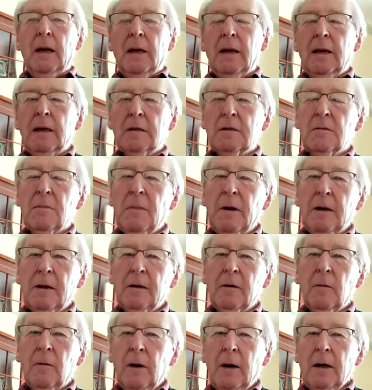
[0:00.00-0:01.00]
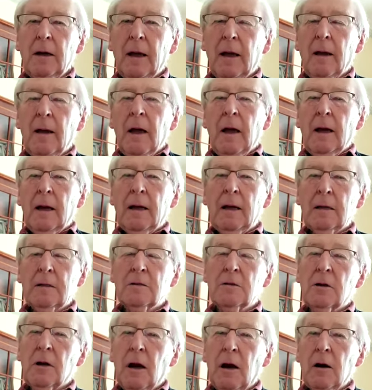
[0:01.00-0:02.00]
He has made a way. He
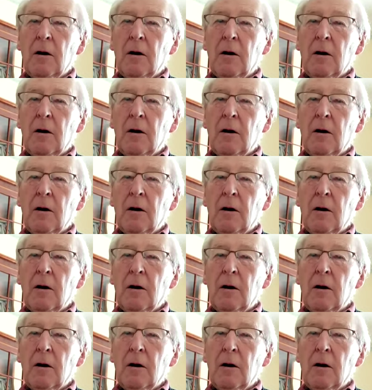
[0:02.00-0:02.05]
has